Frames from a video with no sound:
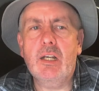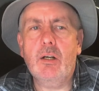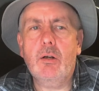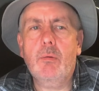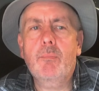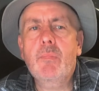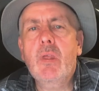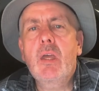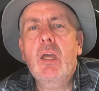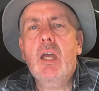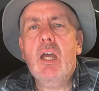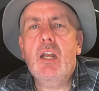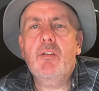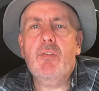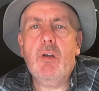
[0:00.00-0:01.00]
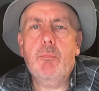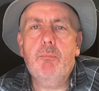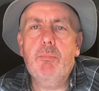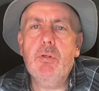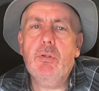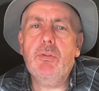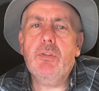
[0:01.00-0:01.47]
there. And if I
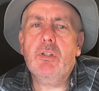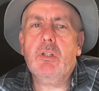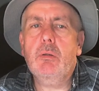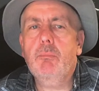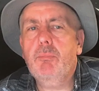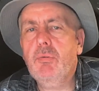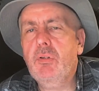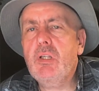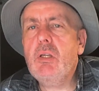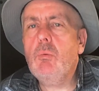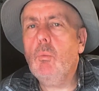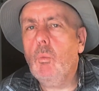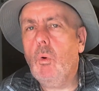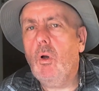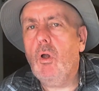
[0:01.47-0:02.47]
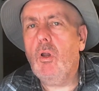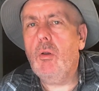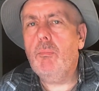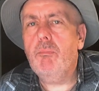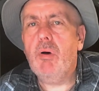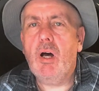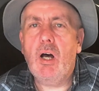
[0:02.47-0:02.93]
built the complete
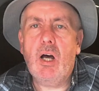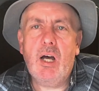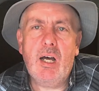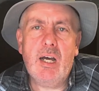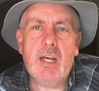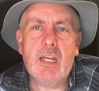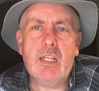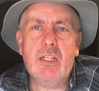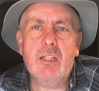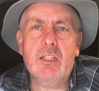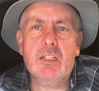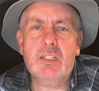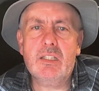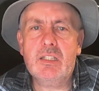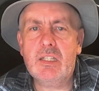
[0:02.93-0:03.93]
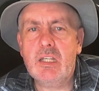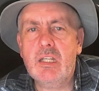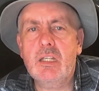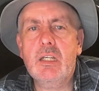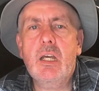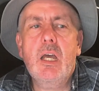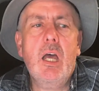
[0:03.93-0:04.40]
wall behind the
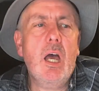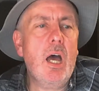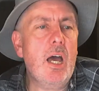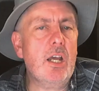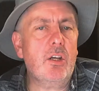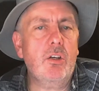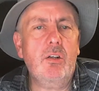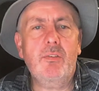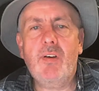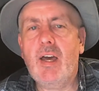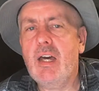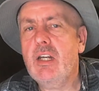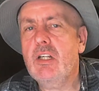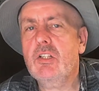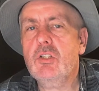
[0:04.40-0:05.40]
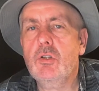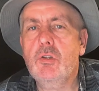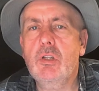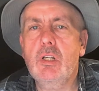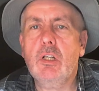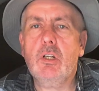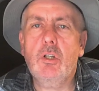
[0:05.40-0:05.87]
seat, I could have had it so
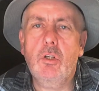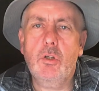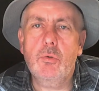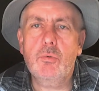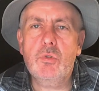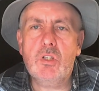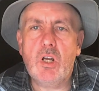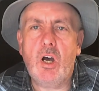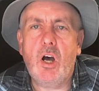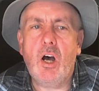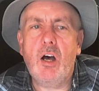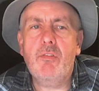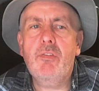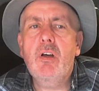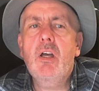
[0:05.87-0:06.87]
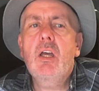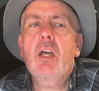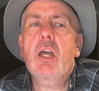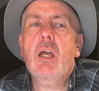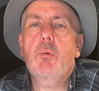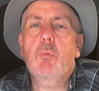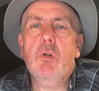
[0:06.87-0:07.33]
that it closed off,
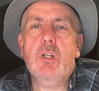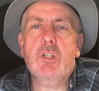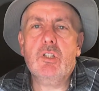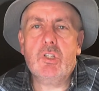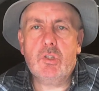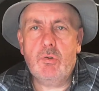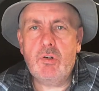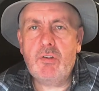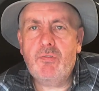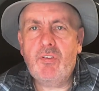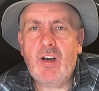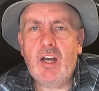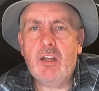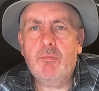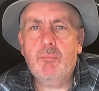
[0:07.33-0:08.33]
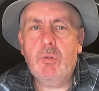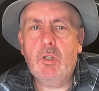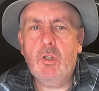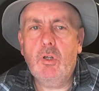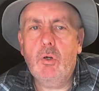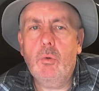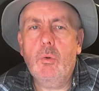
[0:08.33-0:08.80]
and when it's 35
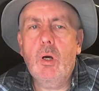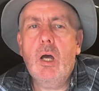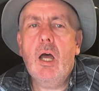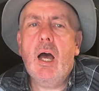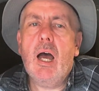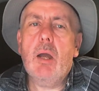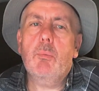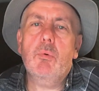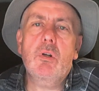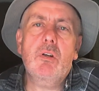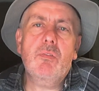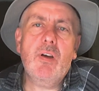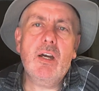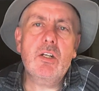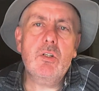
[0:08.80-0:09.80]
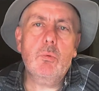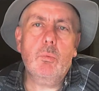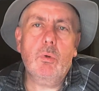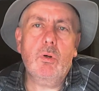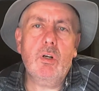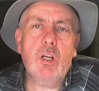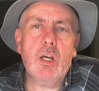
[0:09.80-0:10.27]
below, I wouldn't have had to
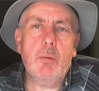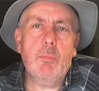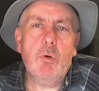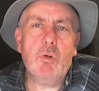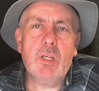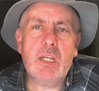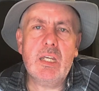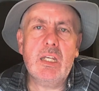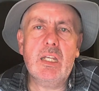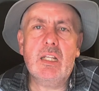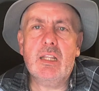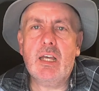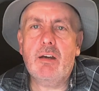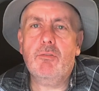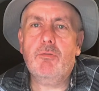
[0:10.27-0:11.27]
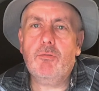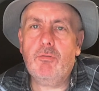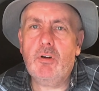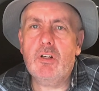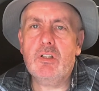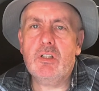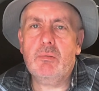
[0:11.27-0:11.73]
worry about heating that
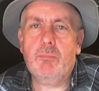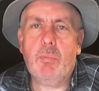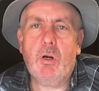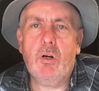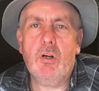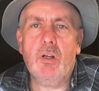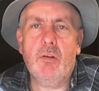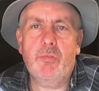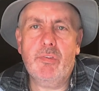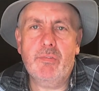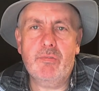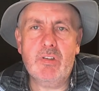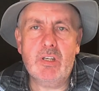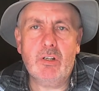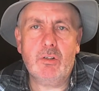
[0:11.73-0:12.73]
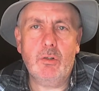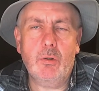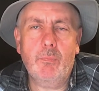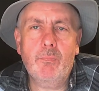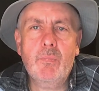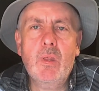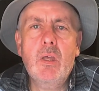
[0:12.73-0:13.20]
front part of the
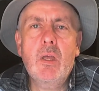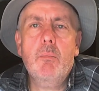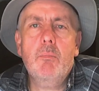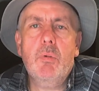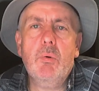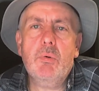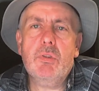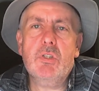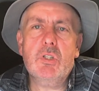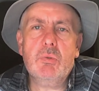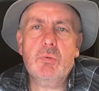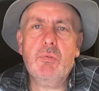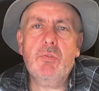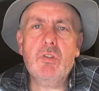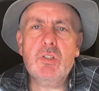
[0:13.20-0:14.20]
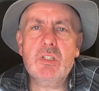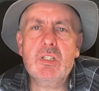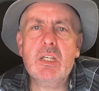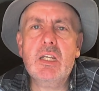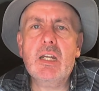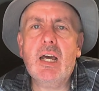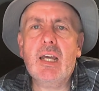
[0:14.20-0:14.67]
vehicle. But with the swivel
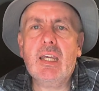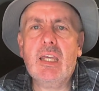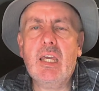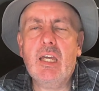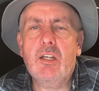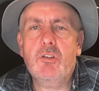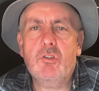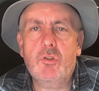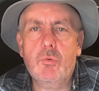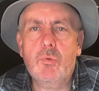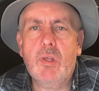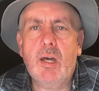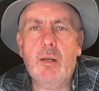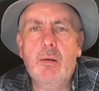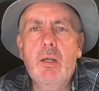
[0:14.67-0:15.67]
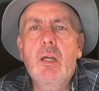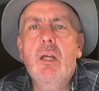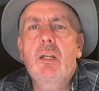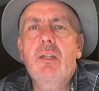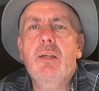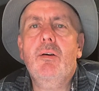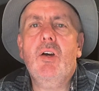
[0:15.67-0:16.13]
seat, I can't do that.
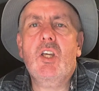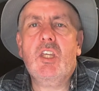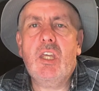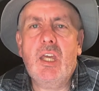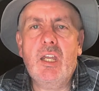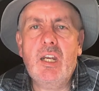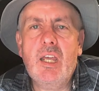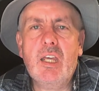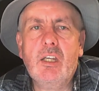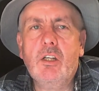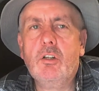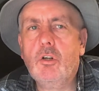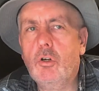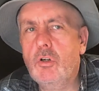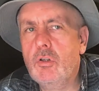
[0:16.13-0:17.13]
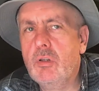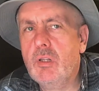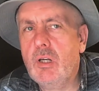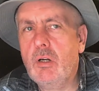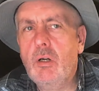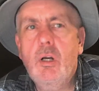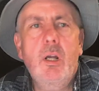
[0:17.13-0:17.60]
Now, I can hang a
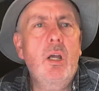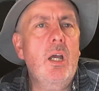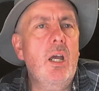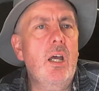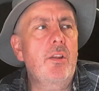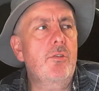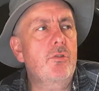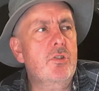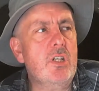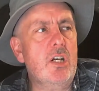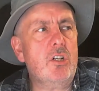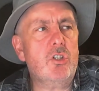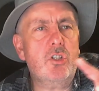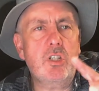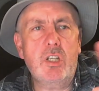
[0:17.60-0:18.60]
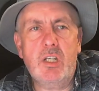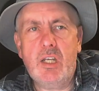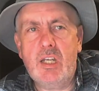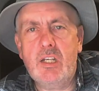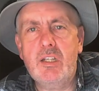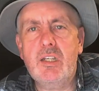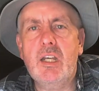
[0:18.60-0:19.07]
curtain there, and there's actually
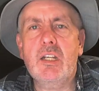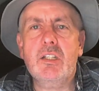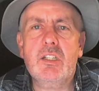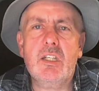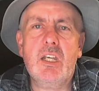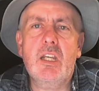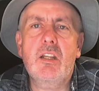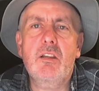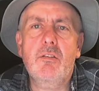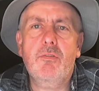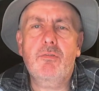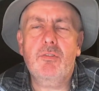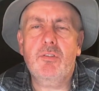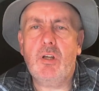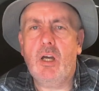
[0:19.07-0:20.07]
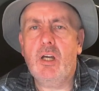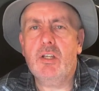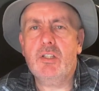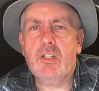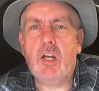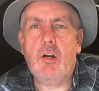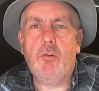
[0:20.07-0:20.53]
indents in the
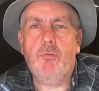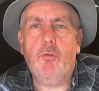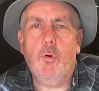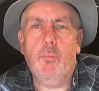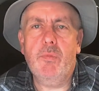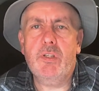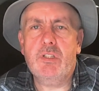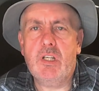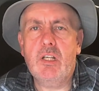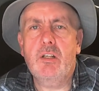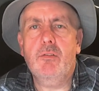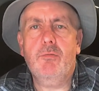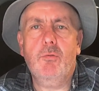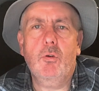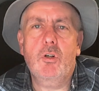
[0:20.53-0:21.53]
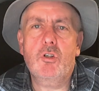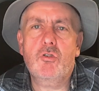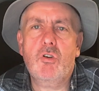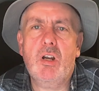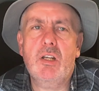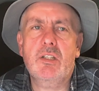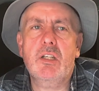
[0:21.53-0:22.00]
styrofoam that's in the Ford
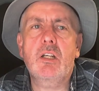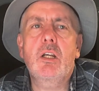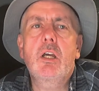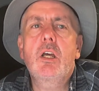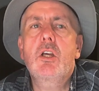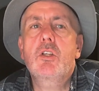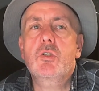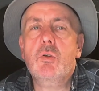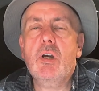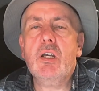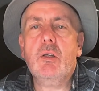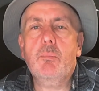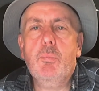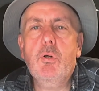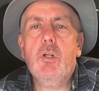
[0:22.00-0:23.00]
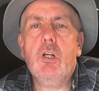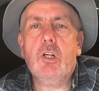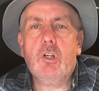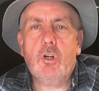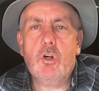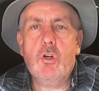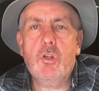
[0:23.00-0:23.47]
Transit, so I could put
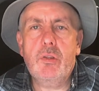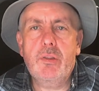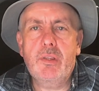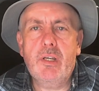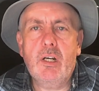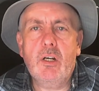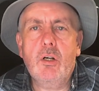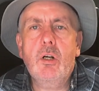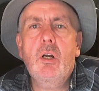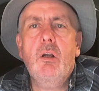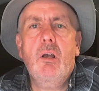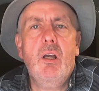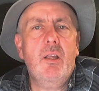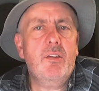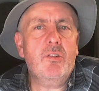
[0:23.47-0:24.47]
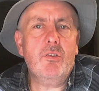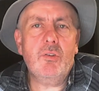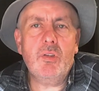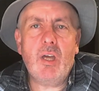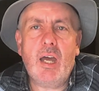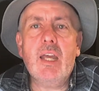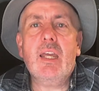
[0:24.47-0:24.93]
a curtain there.
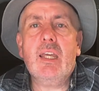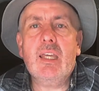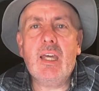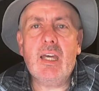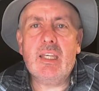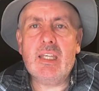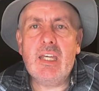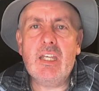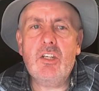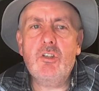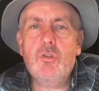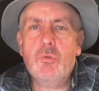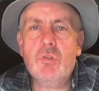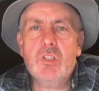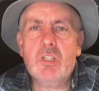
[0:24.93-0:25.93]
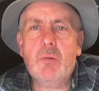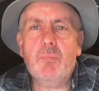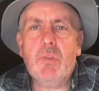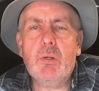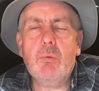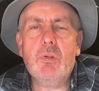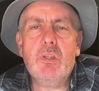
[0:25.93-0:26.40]
So I can do
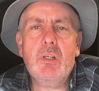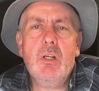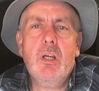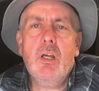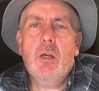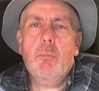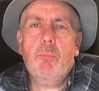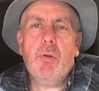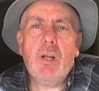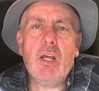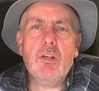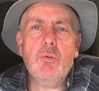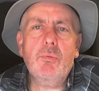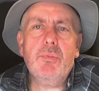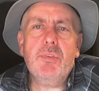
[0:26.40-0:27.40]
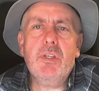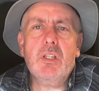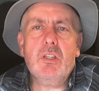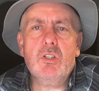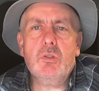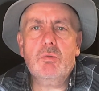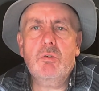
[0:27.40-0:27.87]
something with it, but I don't
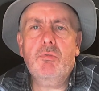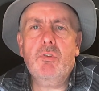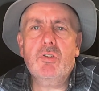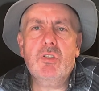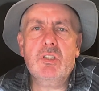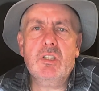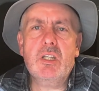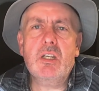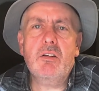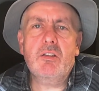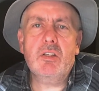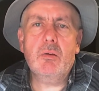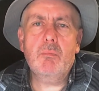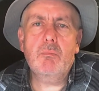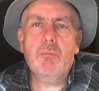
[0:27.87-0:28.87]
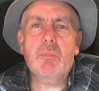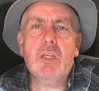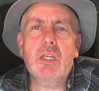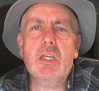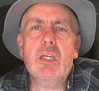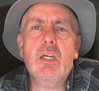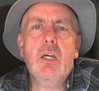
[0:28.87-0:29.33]
think the swivel seat, to
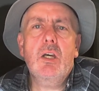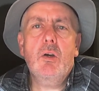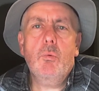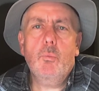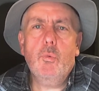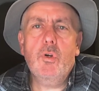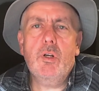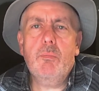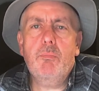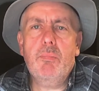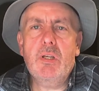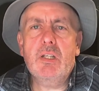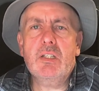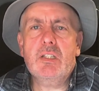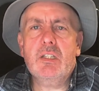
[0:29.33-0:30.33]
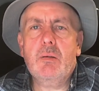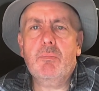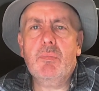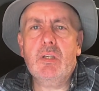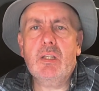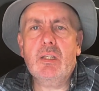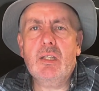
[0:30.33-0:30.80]
me, would have been
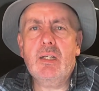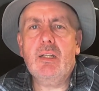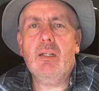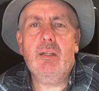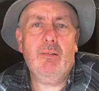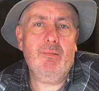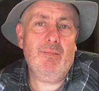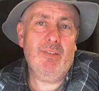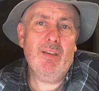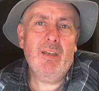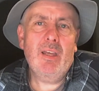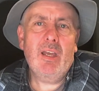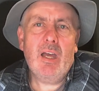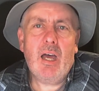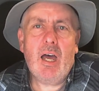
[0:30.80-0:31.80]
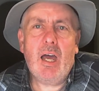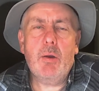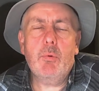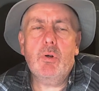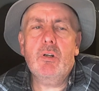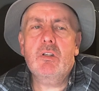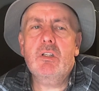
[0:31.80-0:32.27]
something that
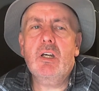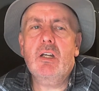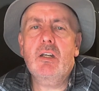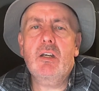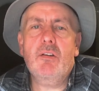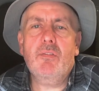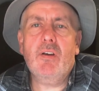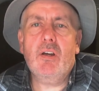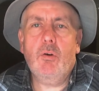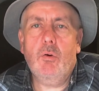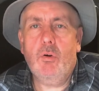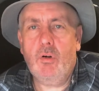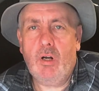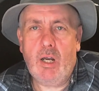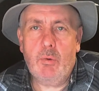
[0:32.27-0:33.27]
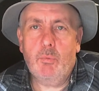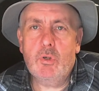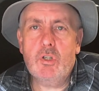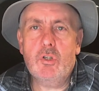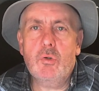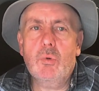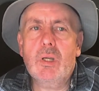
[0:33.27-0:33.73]
I would have done or I
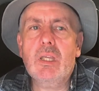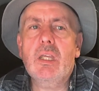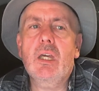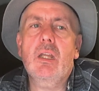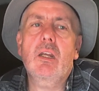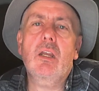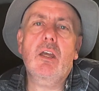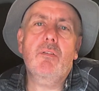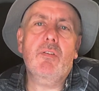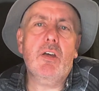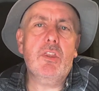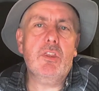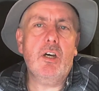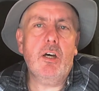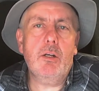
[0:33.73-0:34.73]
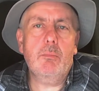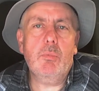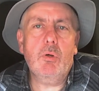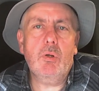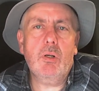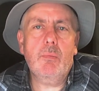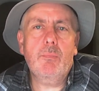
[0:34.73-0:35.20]
would do again if I thought
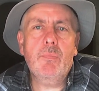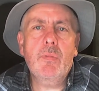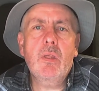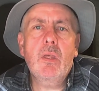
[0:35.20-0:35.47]
about it.